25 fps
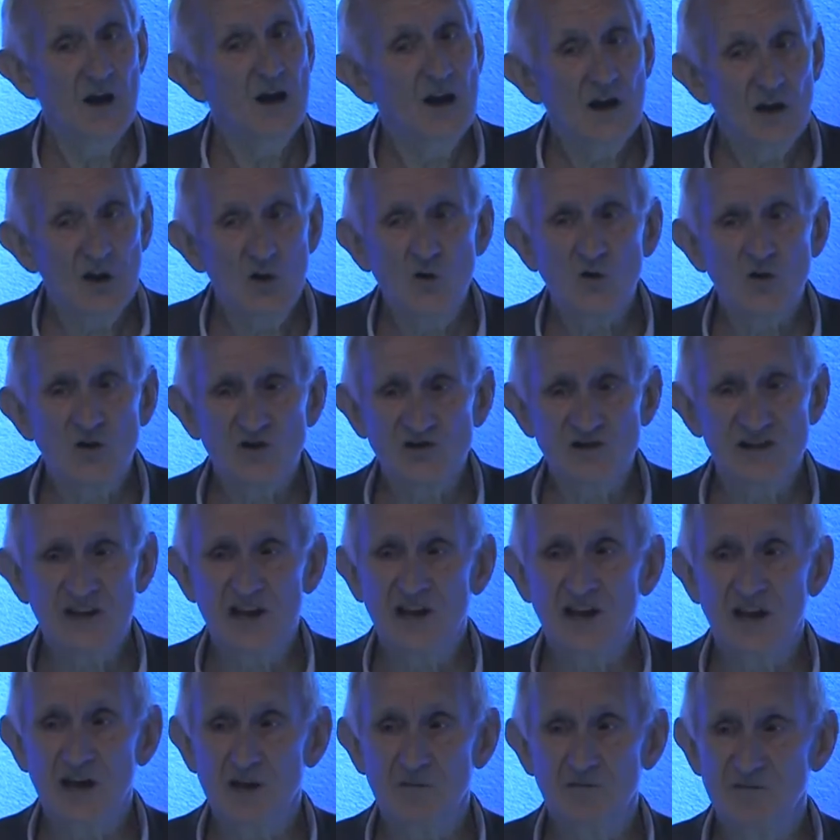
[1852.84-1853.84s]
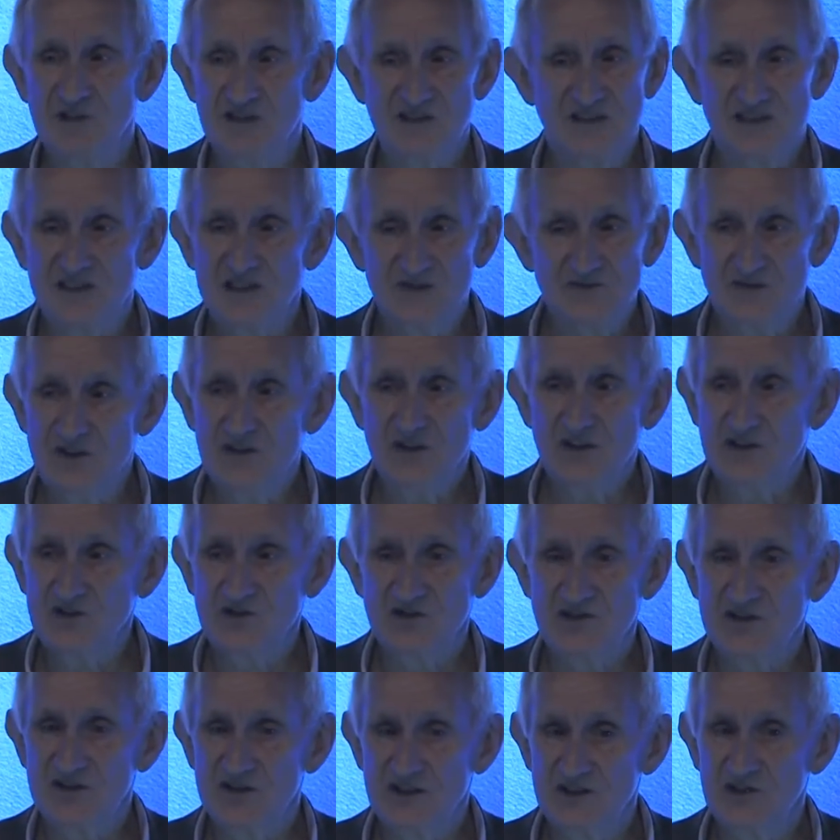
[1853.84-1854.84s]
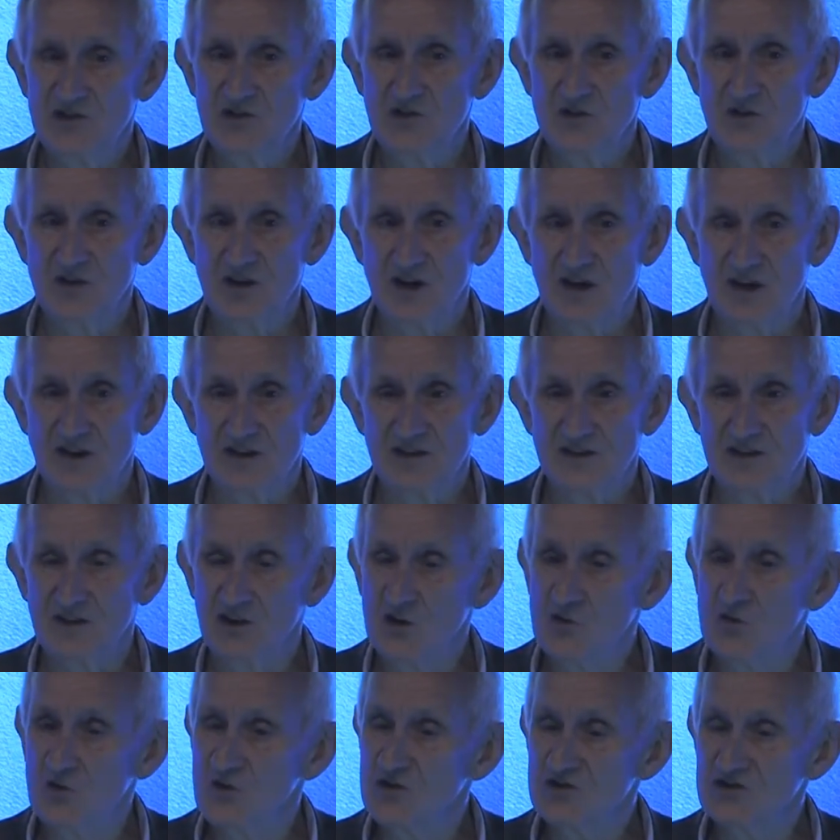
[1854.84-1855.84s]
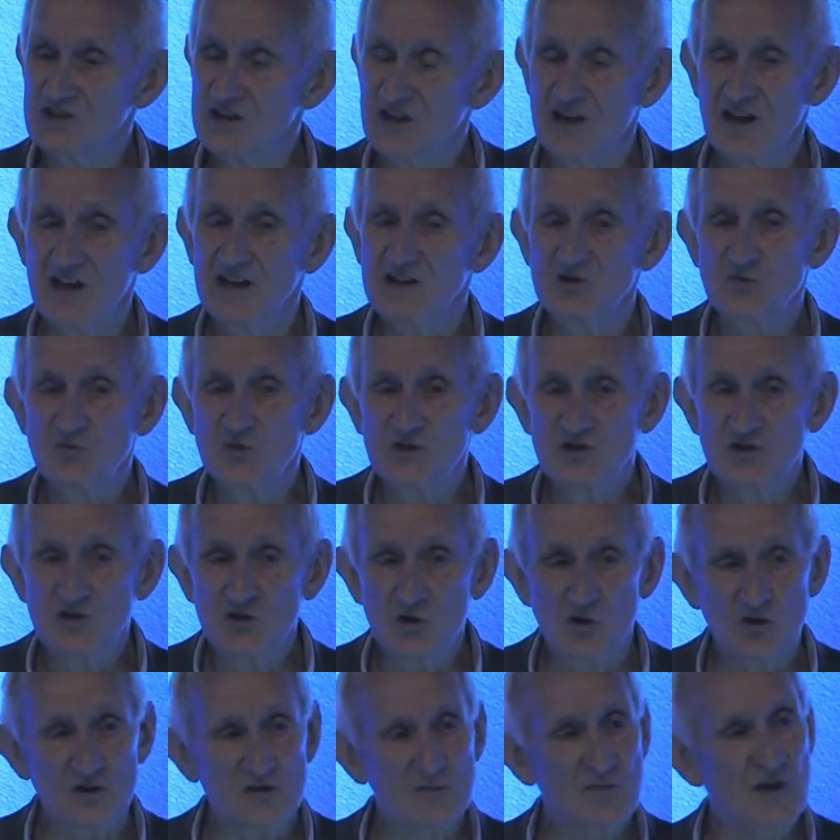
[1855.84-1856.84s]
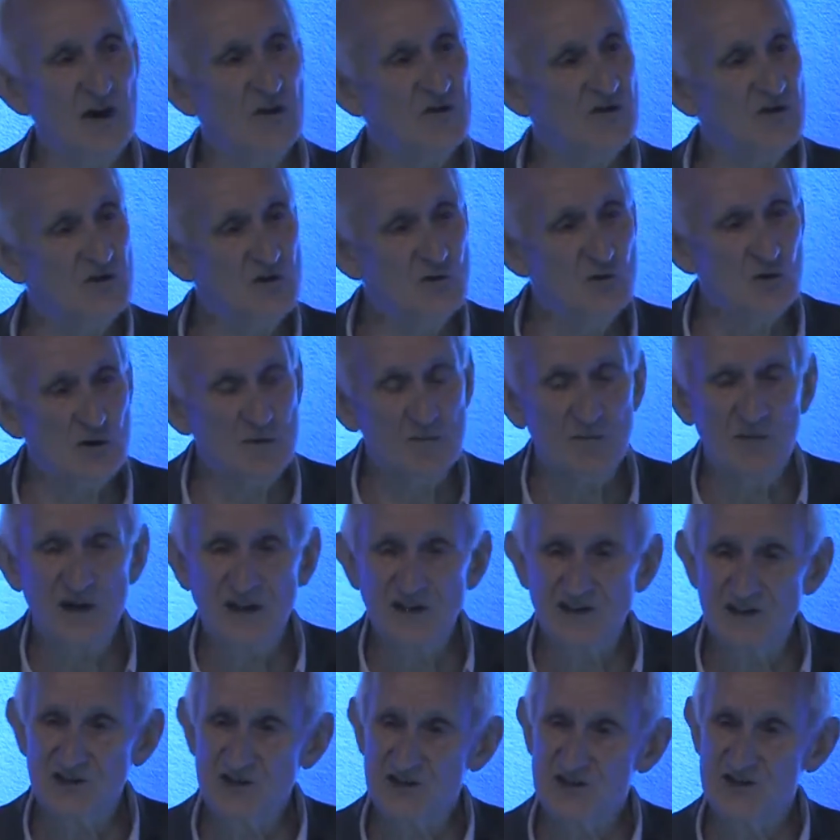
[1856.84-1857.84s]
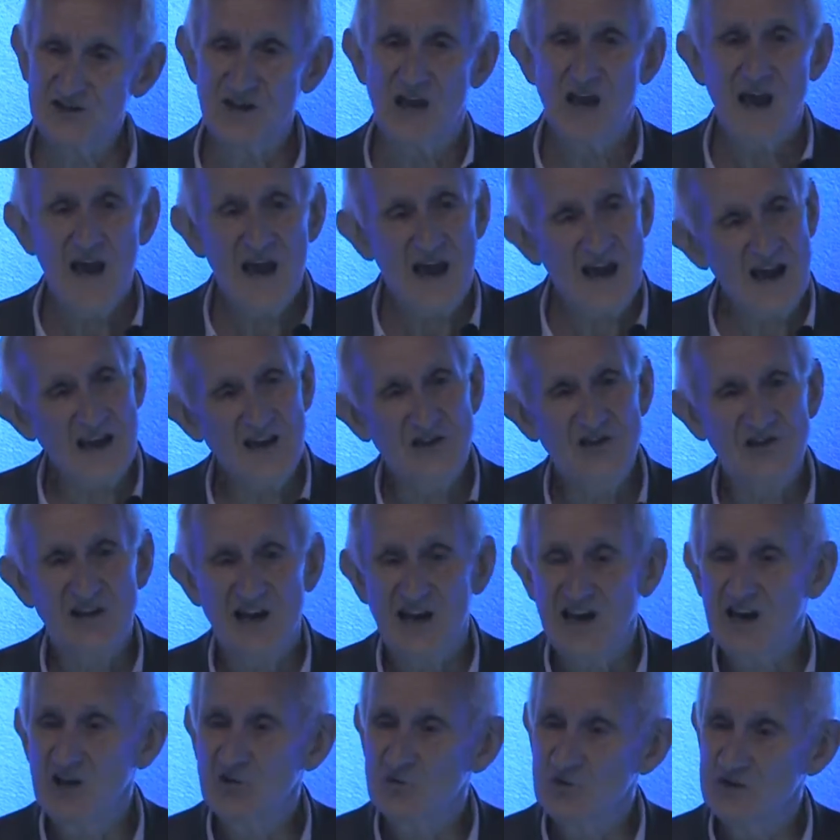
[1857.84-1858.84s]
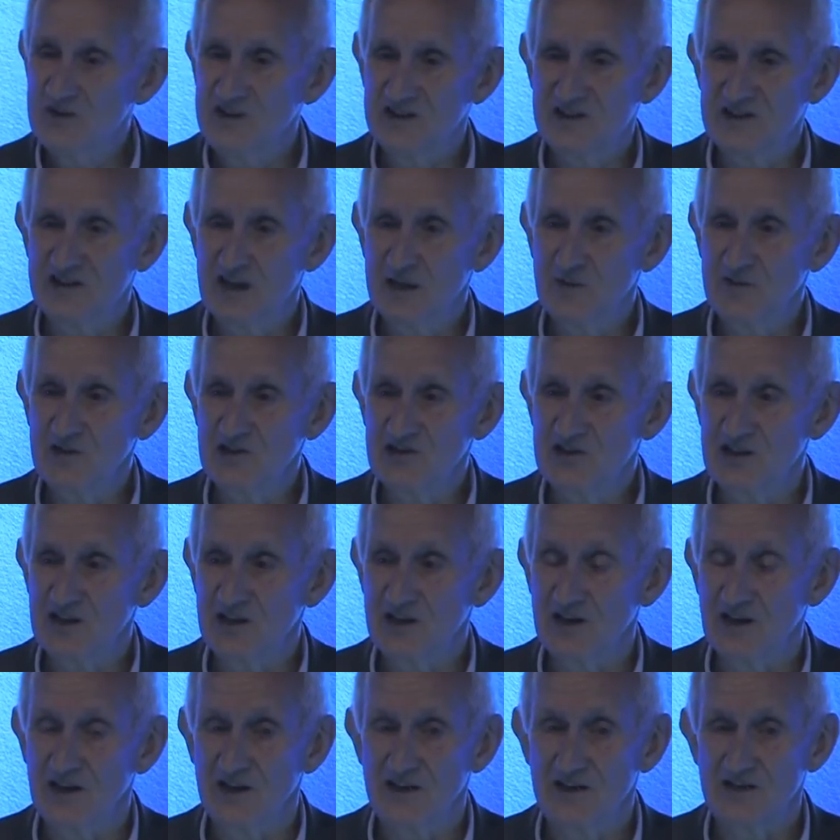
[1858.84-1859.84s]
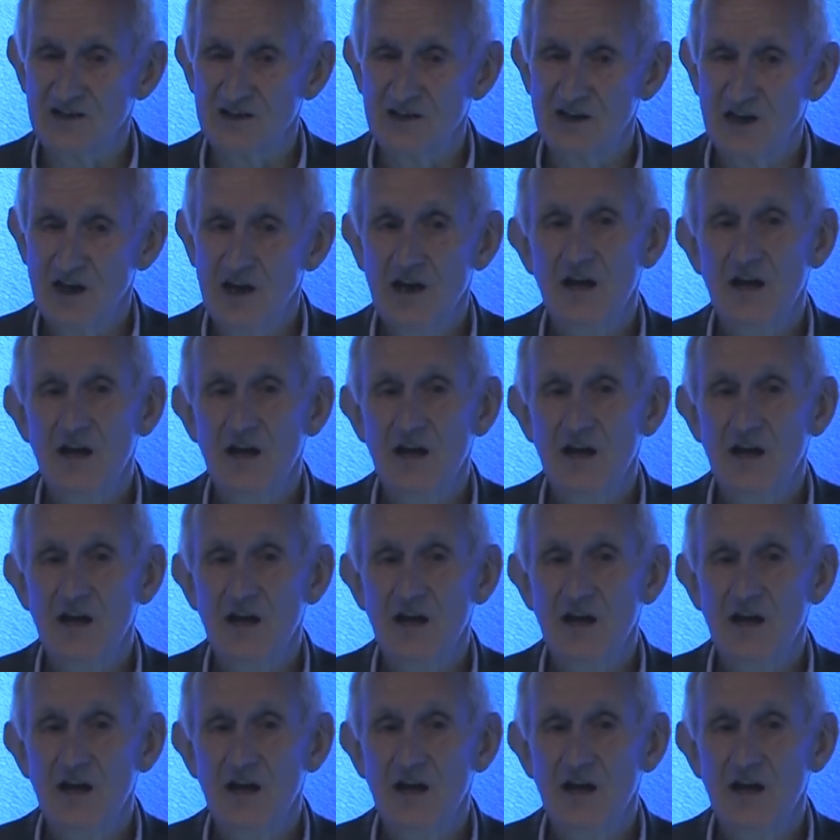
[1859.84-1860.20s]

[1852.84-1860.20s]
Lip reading: Low-cost airline business is very interesting to look at. Low-cost airlines was not about new competitors head-to-head with the established airlines.